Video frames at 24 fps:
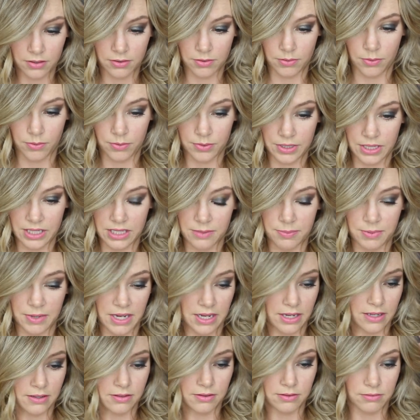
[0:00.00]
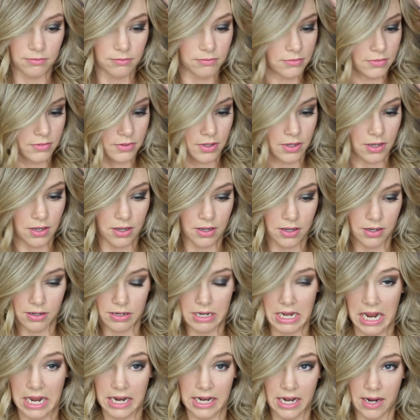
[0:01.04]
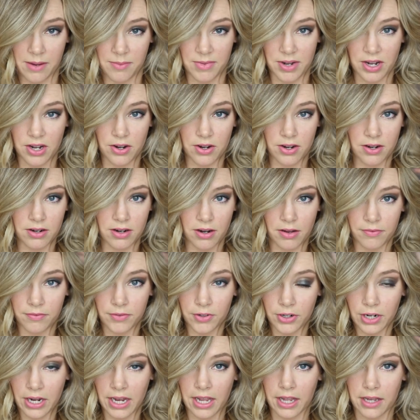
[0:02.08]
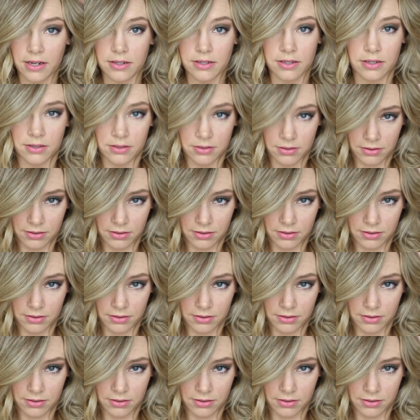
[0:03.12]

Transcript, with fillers: what would this be, the diameter of your head?